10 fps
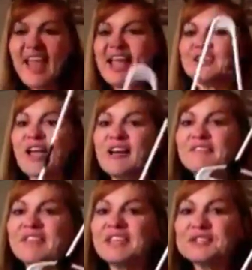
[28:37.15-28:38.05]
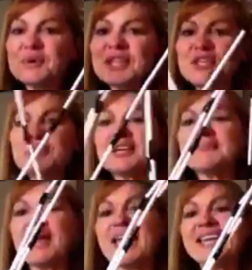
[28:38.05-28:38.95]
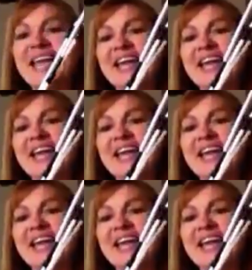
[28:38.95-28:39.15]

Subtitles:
and you have this one that you can make,